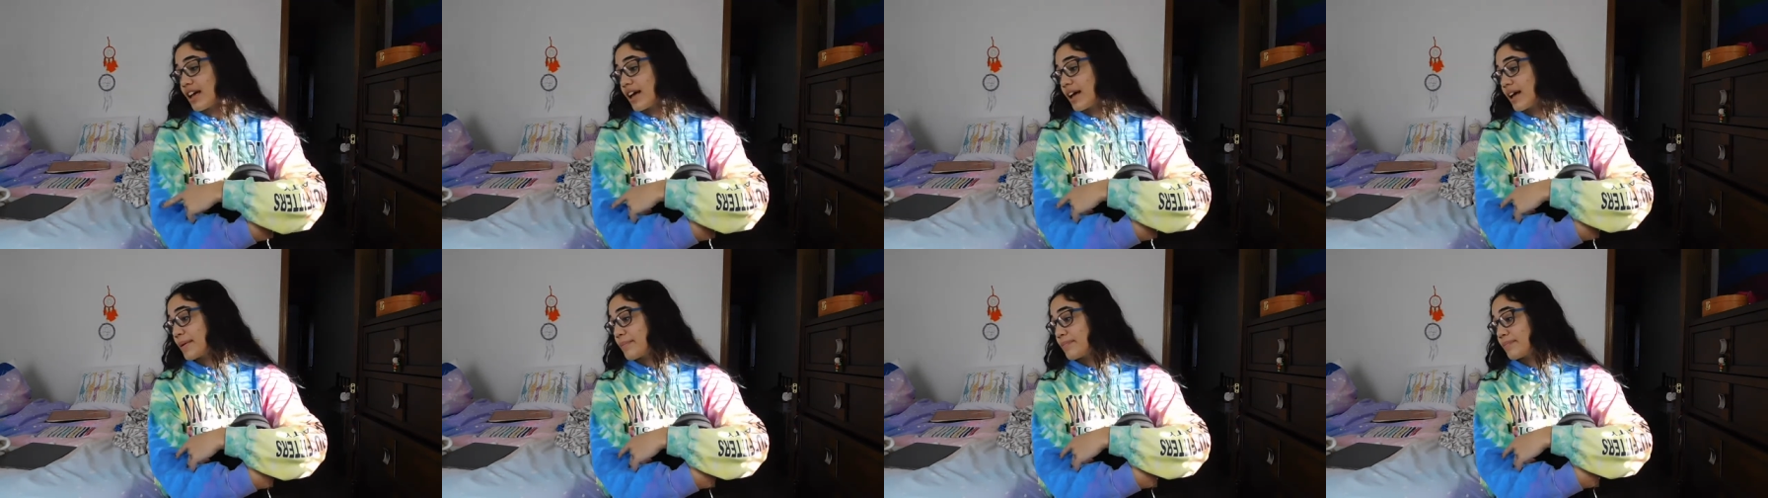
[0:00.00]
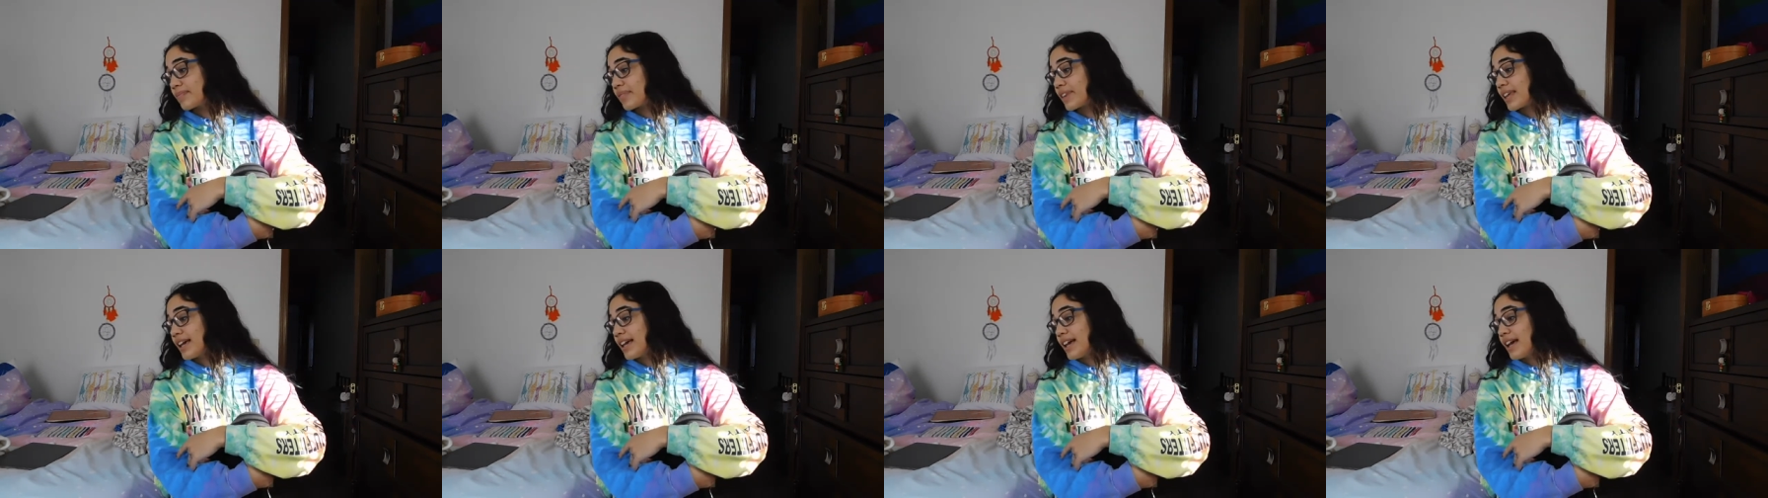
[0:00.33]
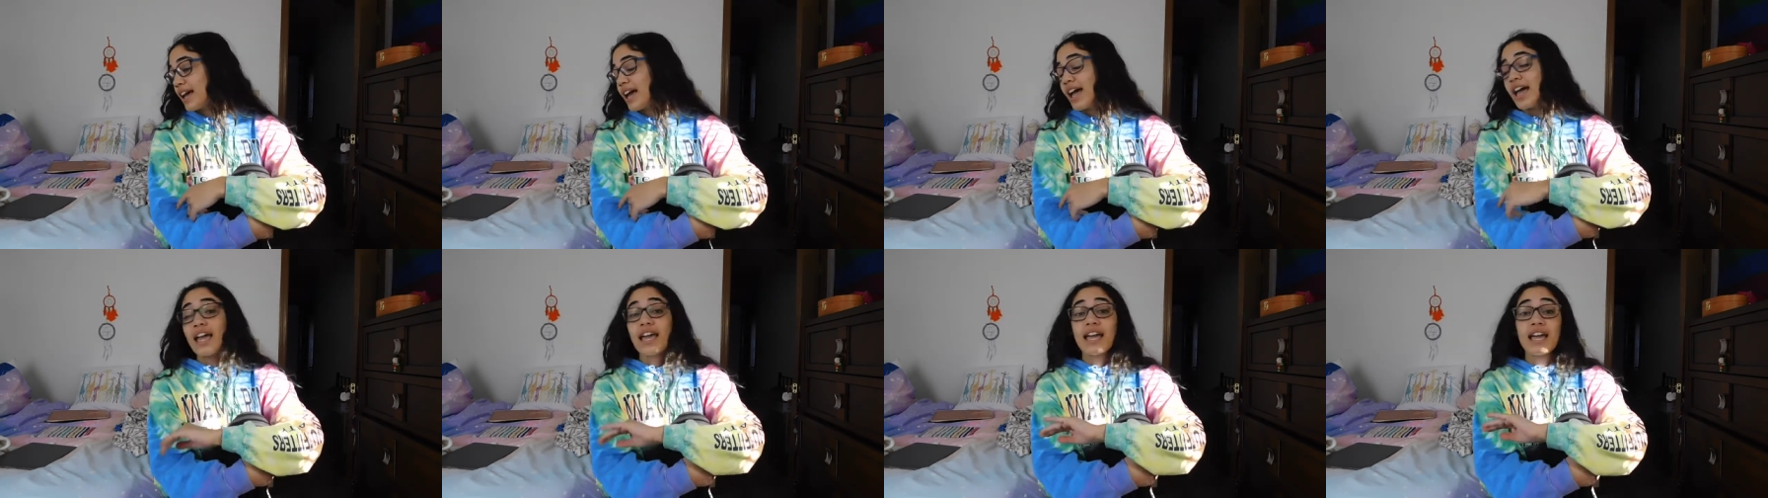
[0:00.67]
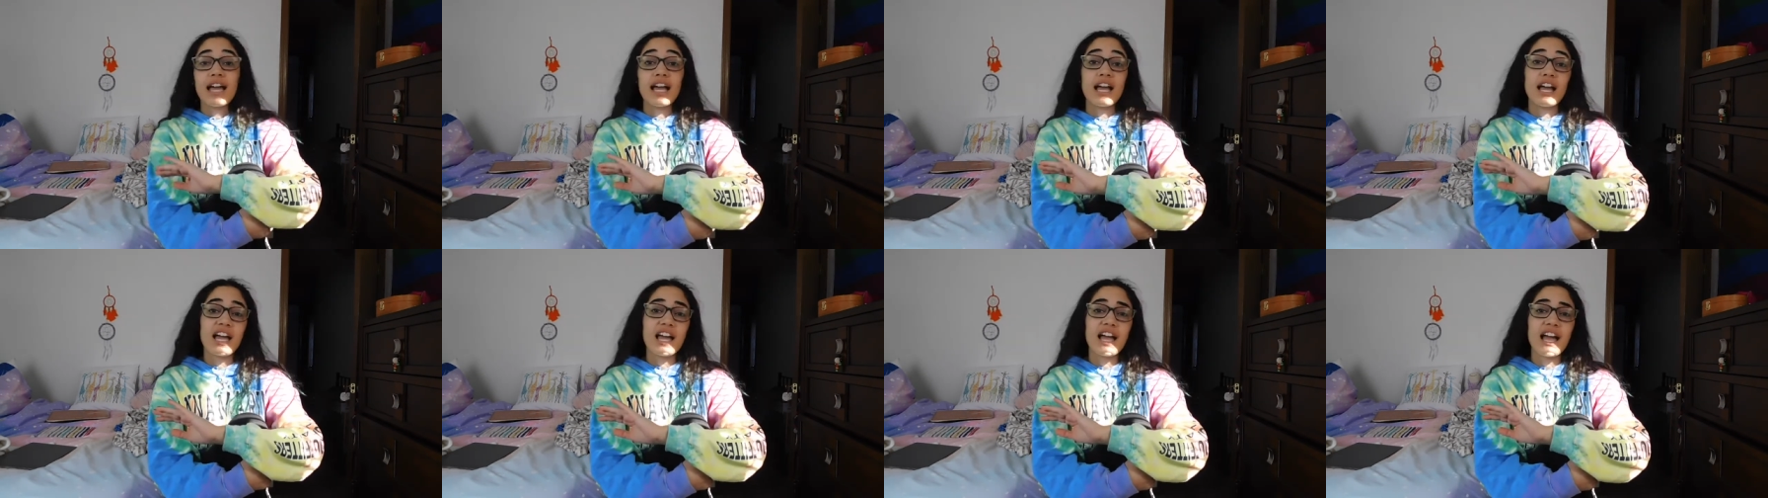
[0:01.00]

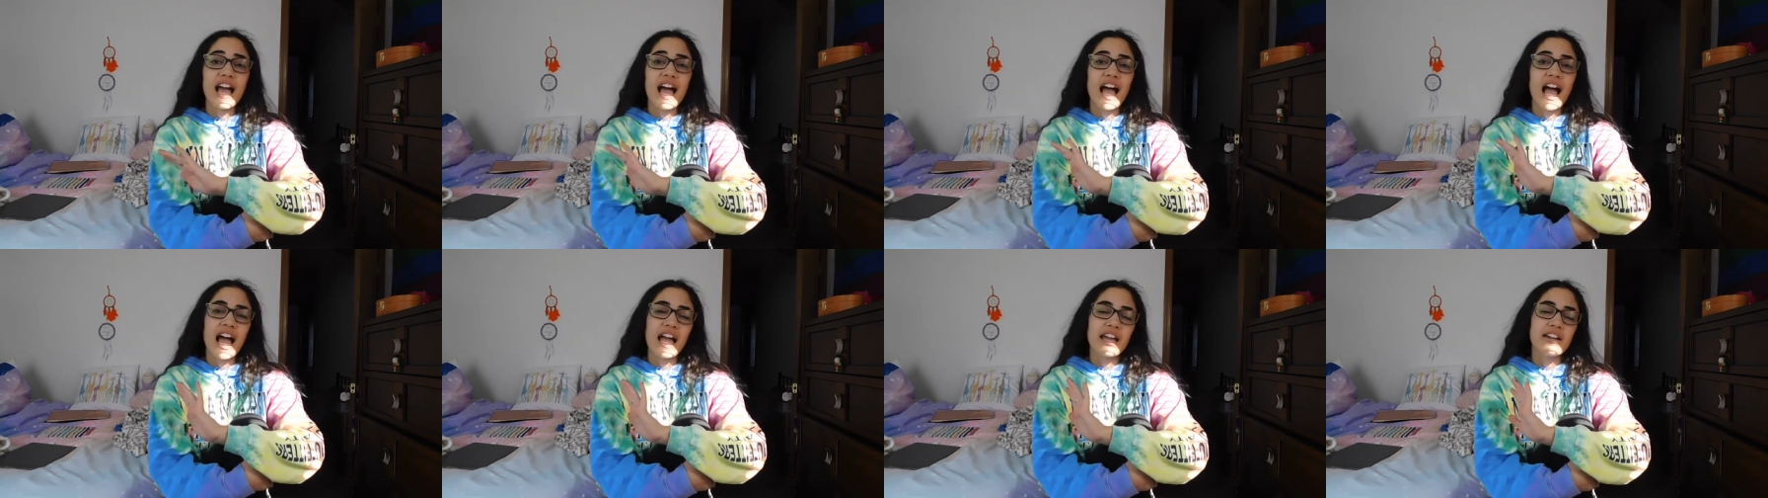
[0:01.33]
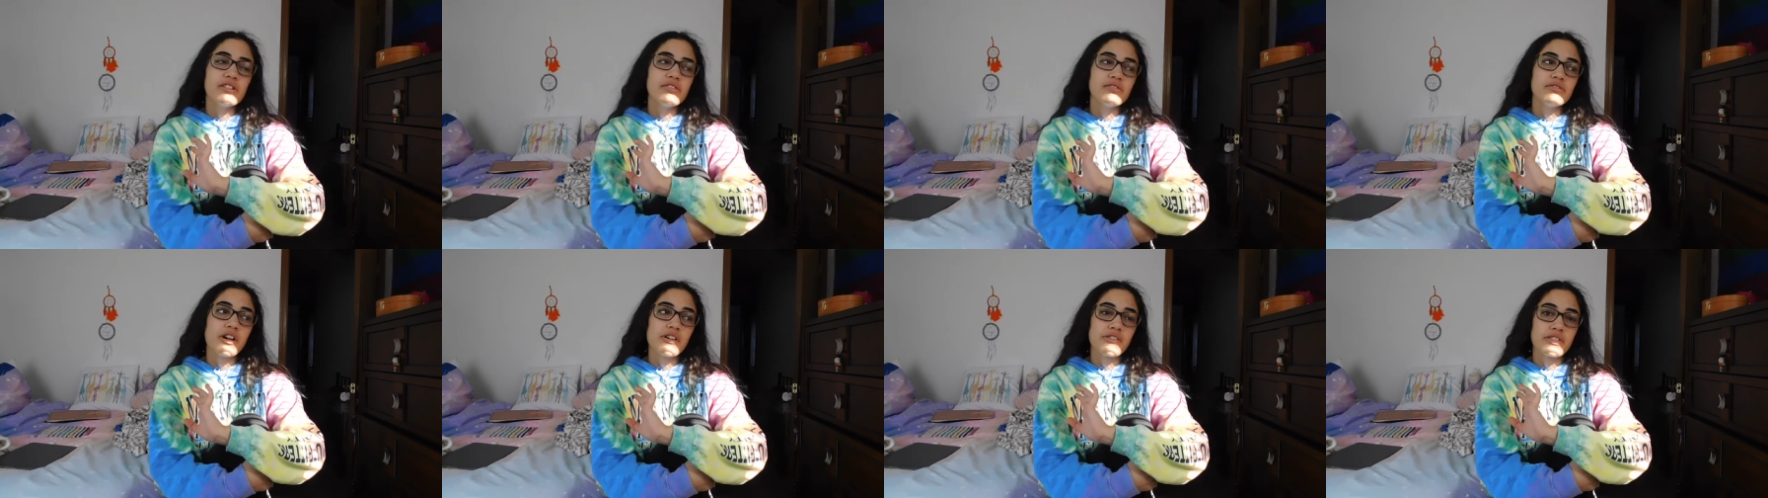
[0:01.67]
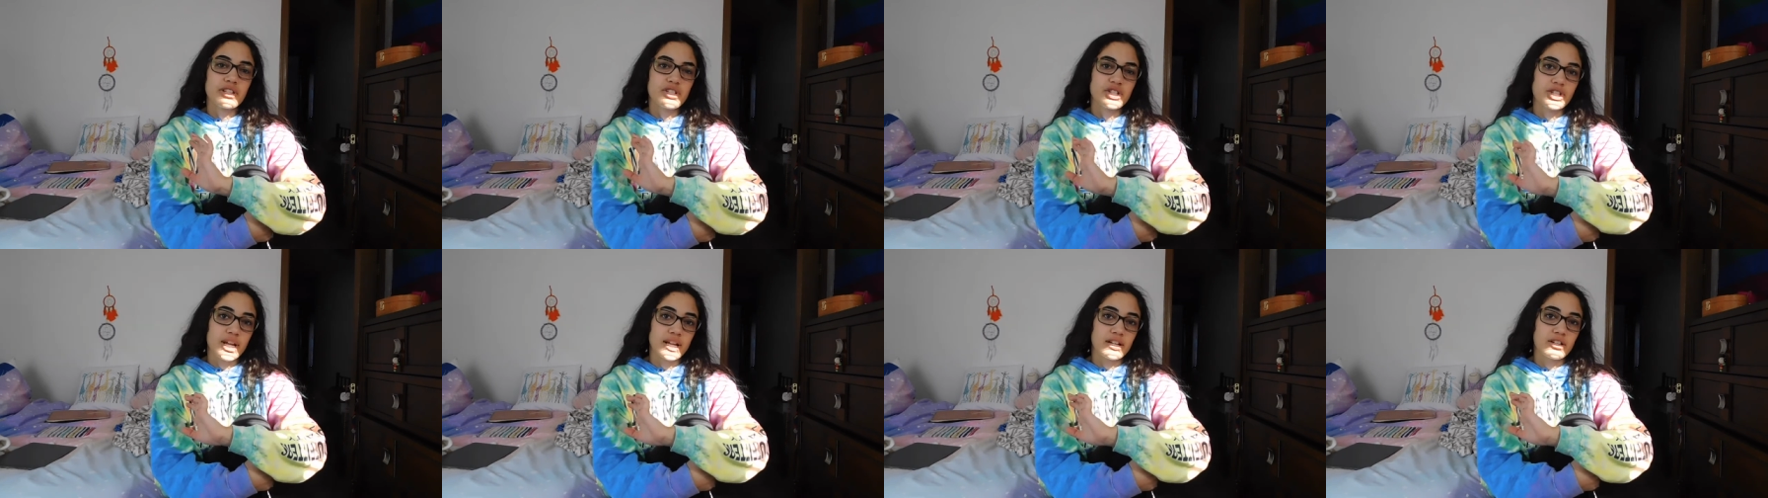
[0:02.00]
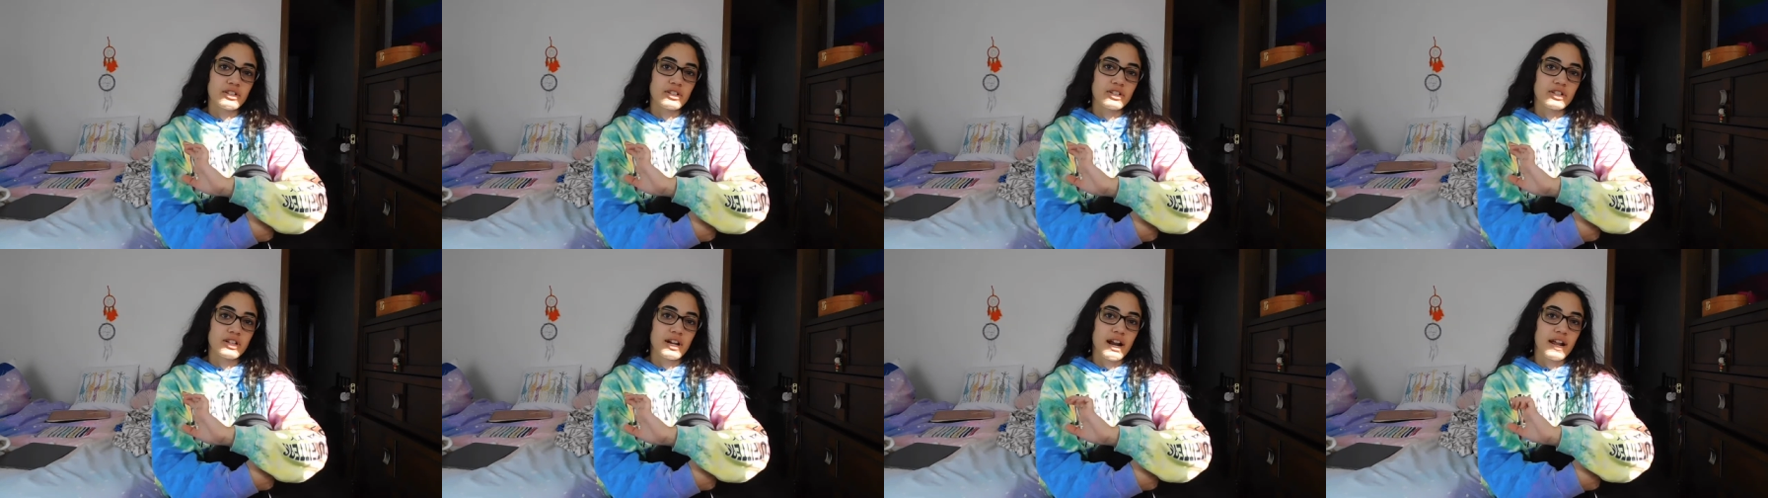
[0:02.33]
I don't know the
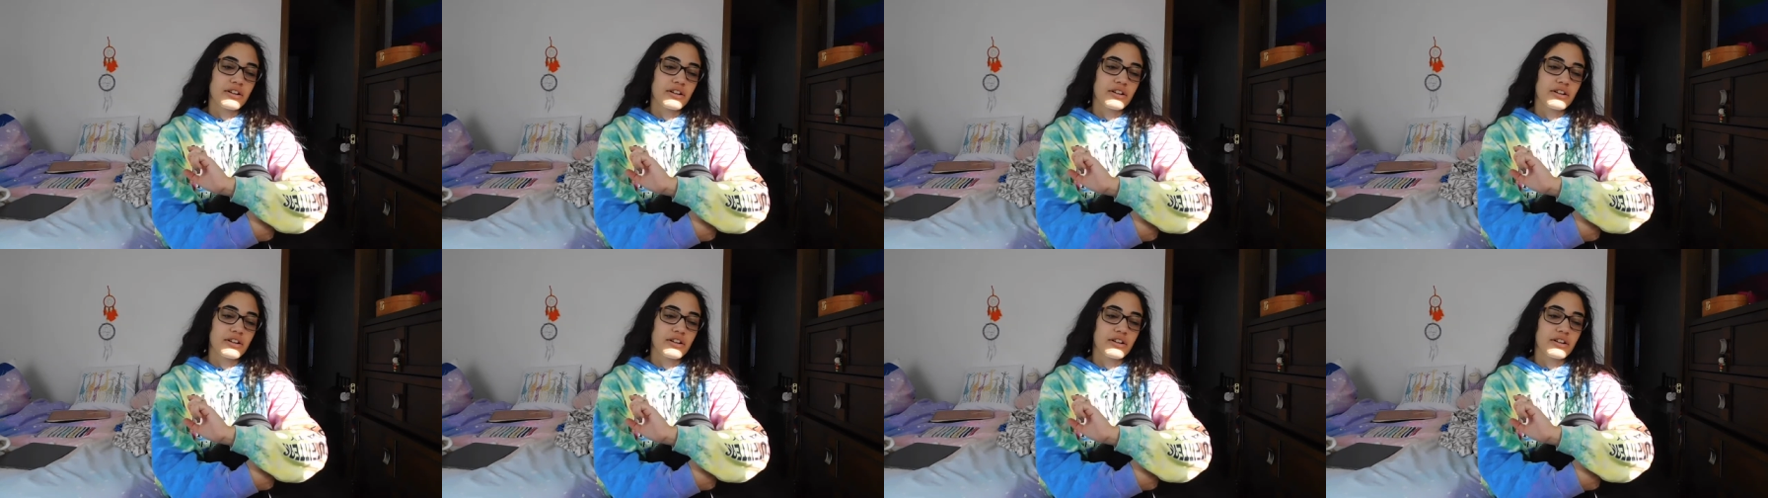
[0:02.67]
gender.